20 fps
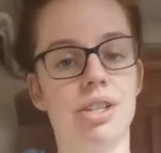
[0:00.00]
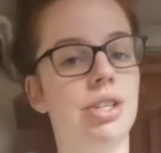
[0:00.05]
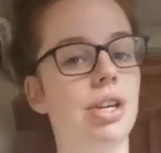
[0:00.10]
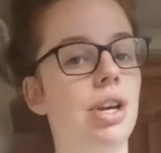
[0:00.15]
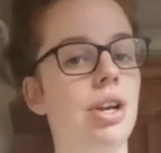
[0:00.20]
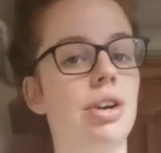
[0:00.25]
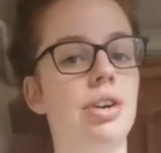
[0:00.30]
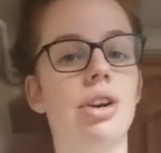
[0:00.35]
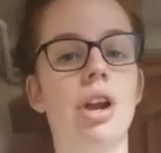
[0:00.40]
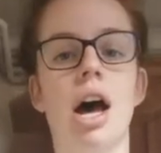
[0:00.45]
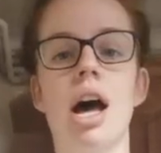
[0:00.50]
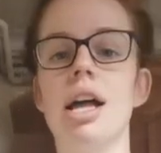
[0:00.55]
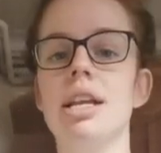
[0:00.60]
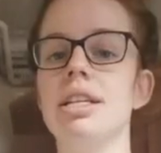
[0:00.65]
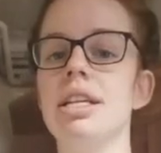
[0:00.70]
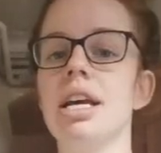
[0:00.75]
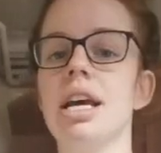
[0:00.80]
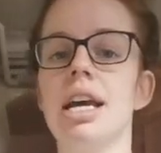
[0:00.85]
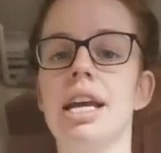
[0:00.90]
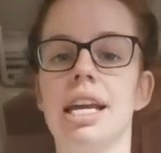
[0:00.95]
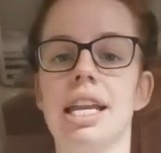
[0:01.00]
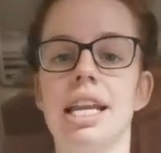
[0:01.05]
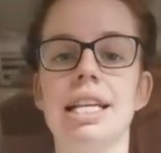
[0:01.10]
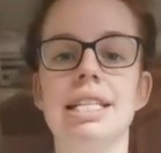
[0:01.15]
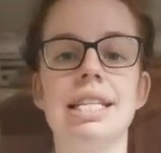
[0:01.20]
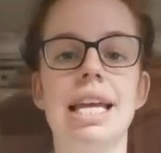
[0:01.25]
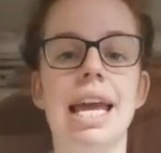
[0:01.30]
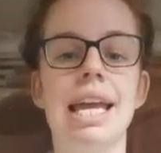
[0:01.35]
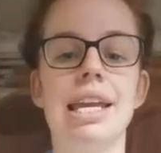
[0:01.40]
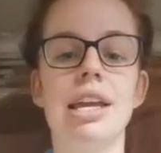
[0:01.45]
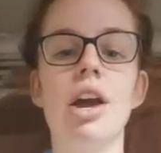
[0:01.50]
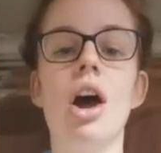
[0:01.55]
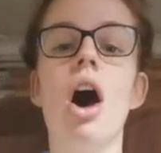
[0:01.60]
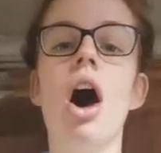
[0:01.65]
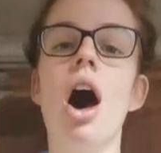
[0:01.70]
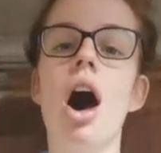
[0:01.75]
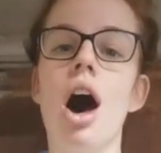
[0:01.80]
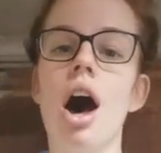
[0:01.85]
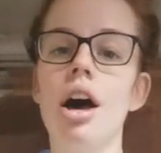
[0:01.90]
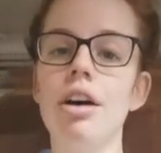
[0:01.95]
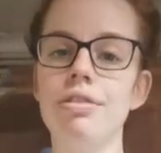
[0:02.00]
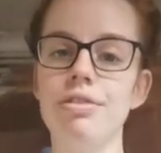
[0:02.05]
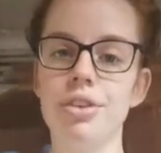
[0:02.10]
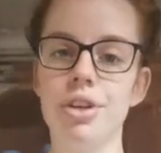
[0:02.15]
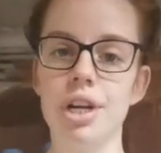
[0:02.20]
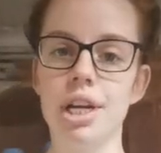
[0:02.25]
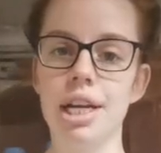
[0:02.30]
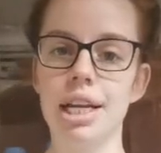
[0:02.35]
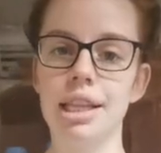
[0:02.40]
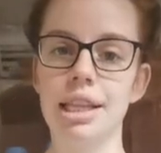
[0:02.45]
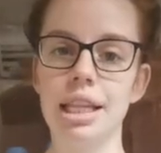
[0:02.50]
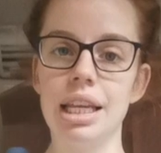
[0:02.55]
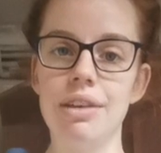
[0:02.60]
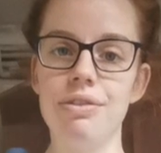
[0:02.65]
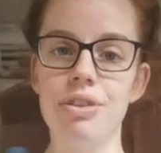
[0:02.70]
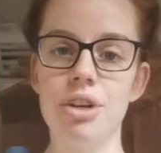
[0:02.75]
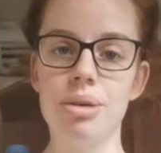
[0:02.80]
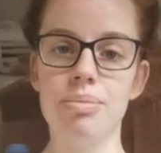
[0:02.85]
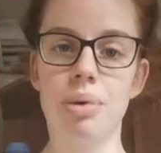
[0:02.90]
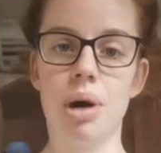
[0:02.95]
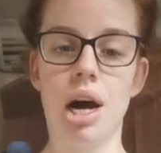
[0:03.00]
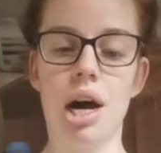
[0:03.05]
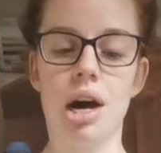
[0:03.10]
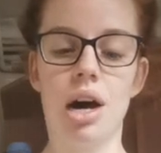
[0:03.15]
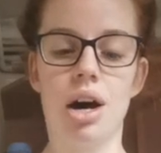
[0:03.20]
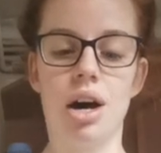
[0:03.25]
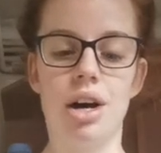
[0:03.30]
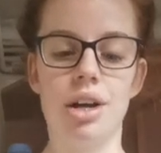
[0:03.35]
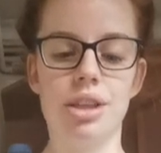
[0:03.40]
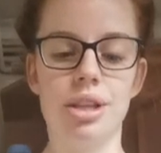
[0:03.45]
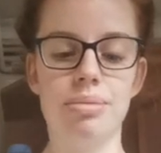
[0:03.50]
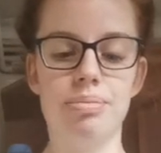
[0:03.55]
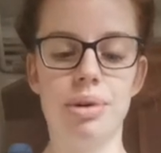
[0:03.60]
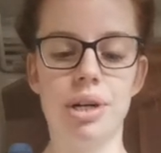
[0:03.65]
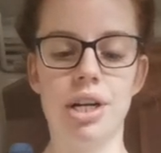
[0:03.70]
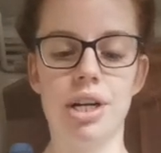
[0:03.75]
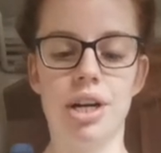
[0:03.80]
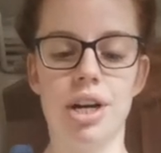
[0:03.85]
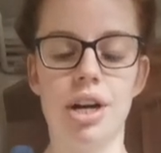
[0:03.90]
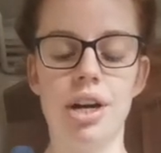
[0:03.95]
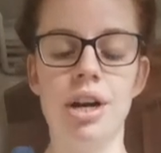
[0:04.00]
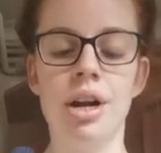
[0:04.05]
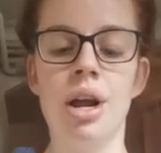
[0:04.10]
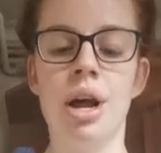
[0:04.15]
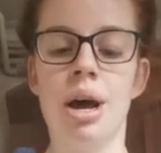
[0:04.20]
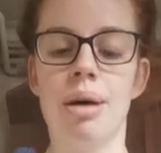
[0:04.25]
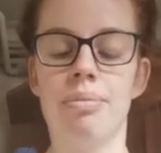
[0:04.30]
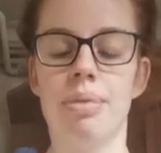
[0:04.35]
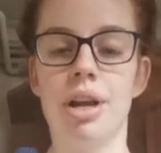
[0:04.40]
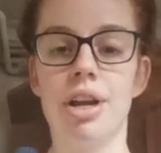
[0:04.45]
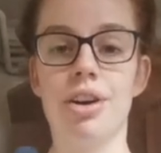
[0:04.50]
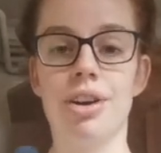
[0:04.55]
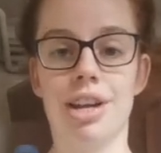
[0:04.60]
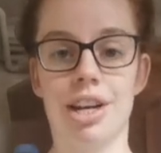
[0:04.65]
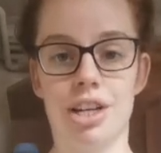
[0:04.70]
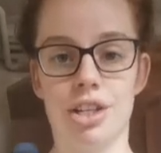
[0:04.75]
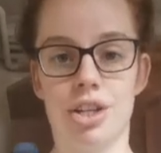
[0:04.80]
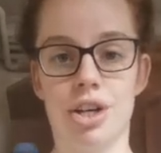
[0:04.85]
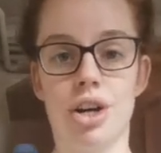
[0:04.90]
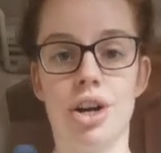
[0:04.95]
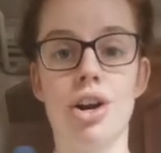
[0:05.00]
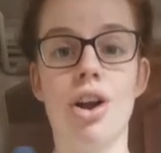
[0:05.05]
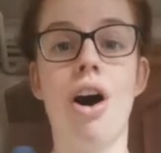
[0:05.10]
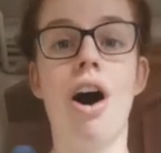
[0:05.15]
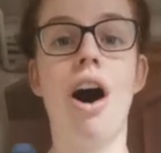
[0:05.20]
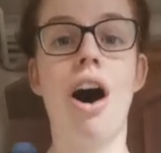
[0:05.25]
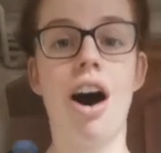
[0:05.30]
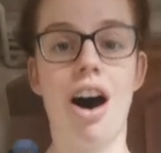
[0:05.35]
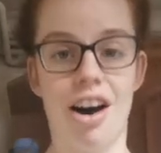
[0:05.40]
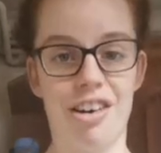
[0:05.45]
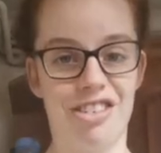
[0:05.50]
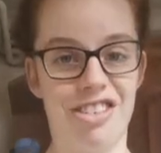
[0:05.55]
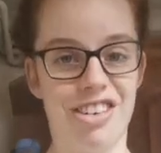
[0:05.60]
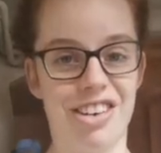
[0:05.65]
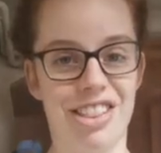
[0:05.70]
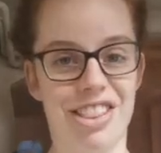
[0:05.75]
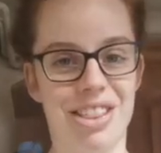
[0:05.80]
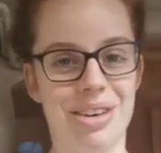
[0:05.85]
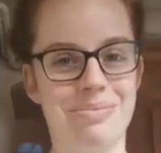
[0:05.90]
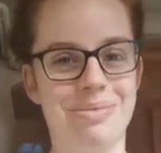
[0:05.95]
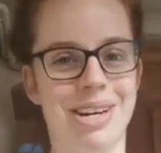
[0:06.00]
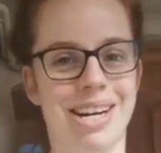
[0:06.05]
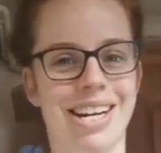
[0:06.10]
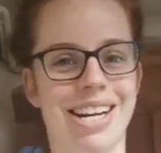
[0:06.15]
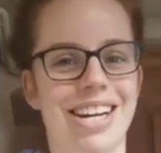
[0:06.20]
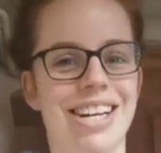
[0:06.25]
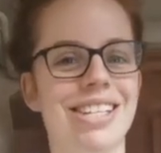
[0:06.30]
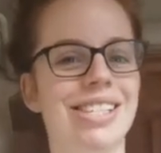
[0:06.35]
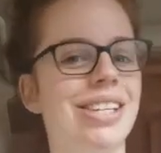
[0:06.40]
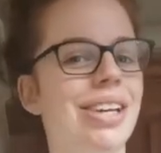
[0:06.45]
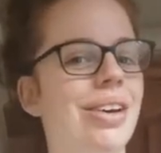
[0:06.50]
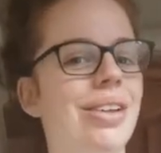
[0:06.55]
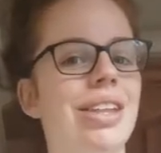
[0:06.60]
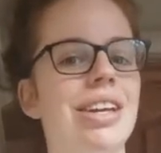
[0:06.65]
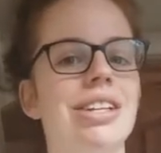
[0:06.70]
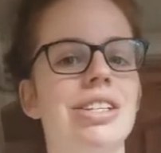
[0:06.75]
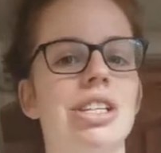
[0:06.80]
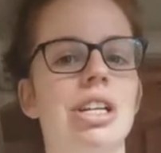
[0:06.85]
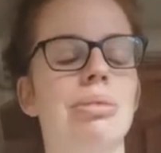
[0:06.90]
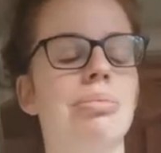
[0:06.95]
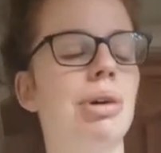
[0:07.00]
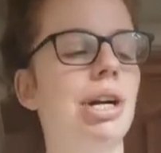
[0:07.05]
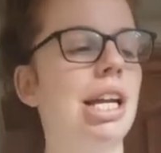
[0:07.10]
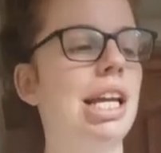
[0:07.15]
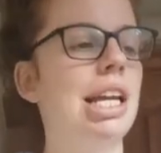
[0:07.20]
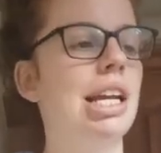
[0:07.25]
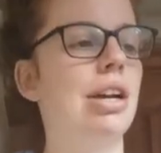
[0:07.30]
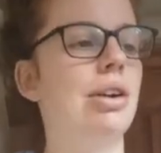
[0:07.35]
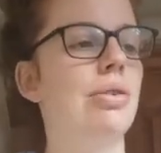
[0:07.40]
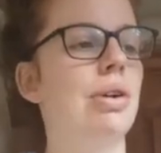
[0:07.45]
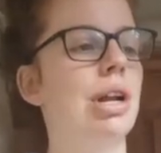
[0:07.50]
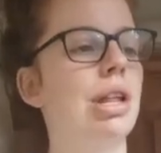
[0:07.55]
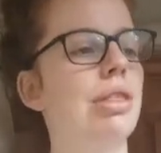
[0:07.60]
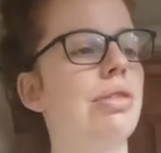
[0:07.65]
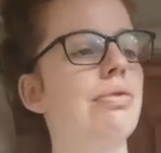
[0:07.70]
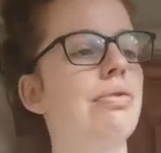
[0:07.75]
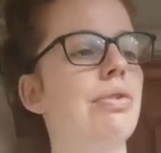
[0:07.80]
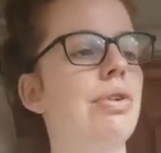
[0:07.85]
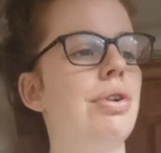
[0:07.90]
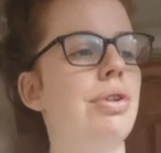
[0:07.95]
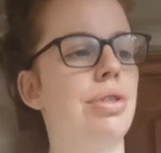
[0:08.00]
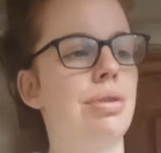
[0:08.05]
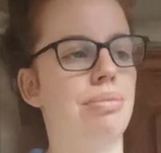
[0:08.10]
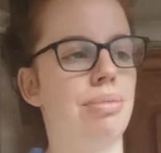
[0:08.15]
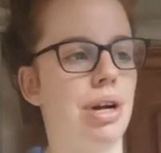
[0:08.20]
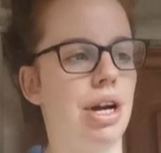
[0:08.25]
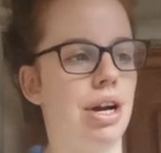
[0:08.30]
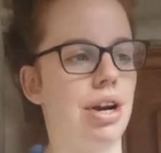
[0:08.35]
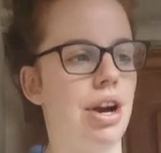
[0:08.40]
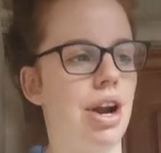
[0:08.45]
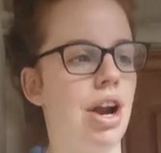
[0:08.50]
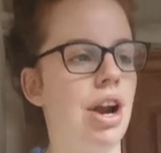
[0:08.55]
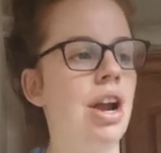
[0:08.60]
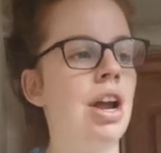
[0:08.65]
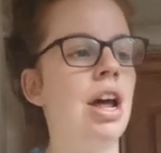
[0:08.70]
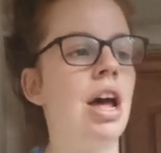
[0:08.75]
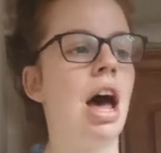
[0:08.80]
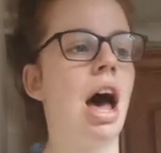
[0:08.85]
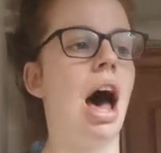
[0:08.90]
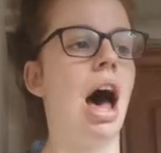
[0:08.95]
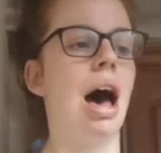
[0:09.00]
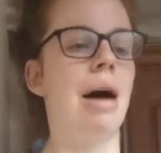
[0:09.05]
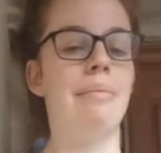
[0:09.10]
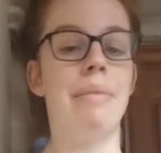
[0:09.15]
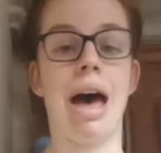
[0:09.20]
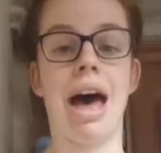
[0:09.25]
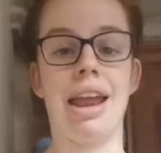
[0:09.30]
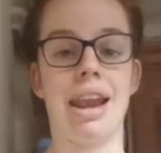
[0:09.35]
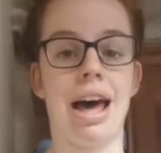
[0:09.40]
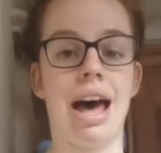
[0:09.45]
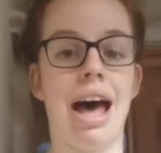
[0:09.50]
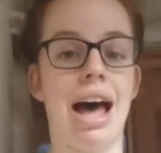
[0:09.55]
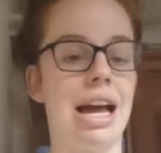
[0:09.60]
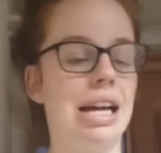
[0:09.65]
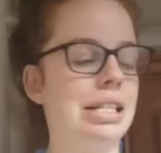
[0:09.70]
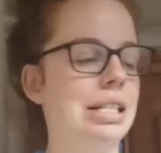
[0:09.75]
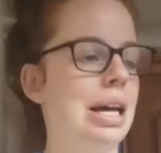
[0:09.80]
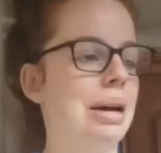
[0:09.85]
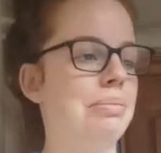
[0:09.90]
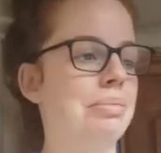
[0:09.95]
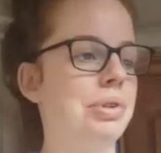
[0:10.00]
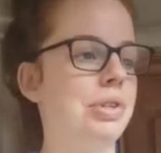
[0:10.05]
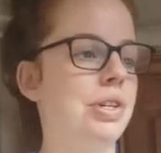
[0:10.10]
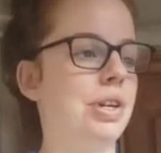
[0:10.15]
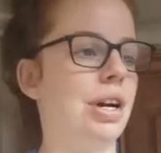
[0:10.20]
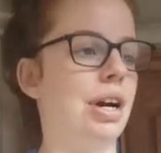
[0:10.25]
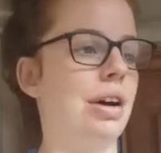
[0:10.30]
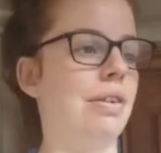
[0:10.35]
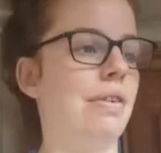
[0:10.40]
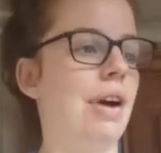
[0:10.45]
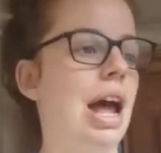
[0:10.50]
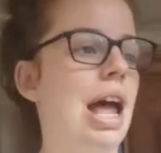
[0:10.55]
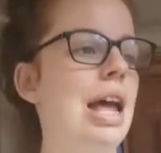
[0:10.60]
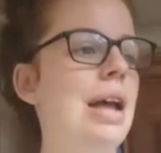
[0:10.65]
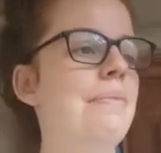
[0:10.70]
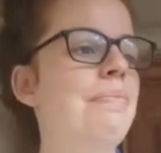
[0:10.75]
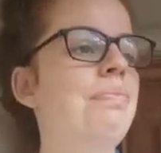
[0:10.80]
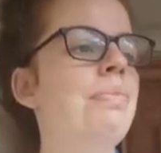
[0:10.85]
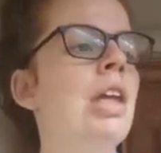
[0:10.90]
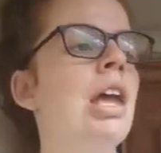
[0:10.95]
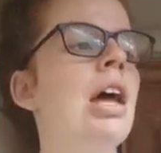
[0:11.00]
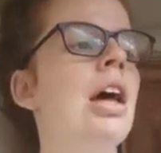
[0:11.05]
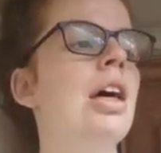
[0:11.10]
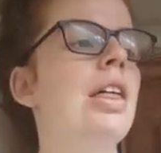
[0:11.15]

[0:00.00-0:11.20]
So you're not going to take it off, you're going to leave your pot on the burner, but you're going to turn off the burner. So there's no more heat going through the burner at a high temperature, alright?